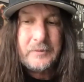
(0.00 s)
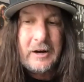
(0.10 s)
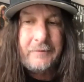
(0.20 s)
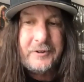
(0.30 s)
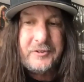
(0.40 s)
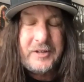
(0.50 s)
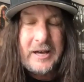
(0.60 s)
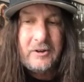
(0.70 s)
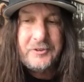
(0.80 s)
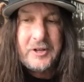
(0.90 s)
offered his
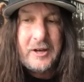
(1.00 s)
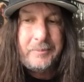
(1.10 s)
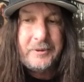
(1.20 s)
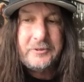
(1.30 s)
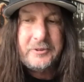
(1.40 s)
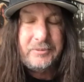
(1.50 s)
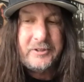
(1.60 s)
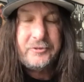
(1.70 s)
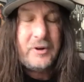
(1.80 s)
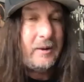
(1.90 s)
talents up to
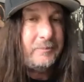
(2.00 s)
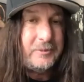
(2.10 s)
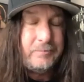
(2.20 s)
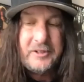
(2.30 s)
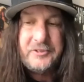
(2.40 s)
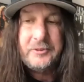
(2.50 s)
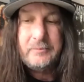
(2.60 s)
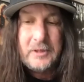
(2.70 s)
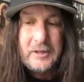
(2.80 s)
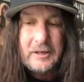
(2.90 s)
play drums. He played
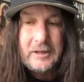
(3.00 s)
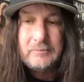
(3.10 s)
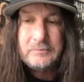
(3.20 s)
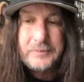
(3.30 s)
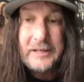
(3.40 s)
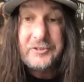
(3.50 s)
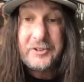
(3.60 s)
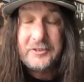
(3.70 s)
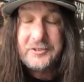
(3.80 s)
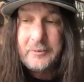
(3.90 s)
some bass
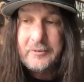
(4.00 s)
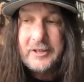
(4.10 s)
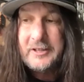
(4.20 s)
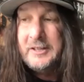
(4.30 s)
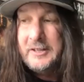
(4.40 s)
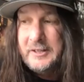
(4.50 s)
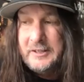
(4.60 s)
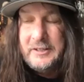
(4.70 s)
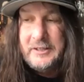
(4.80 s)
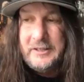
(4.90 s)
on some of it.
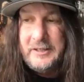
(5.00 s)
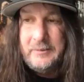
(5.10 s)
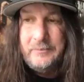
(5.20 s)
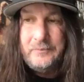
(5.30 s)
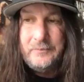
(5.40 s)
He